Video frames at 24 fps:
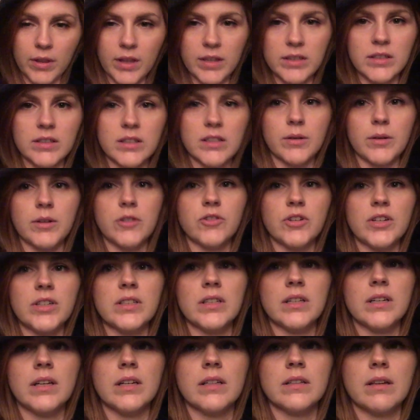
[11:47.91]
This is how I
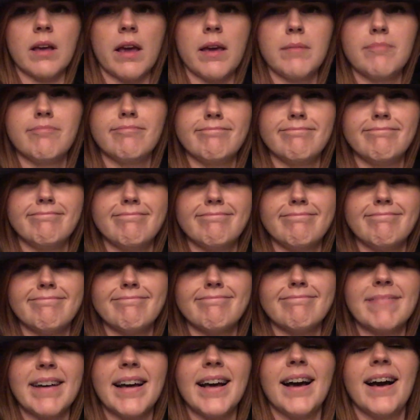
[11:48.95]
dress at night
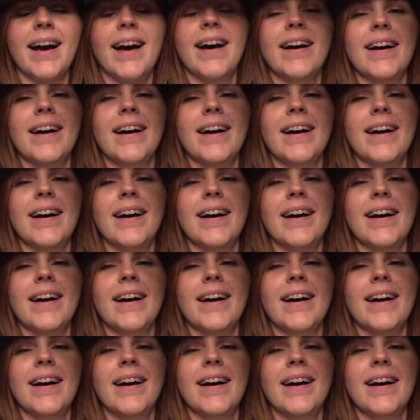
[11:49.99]
time.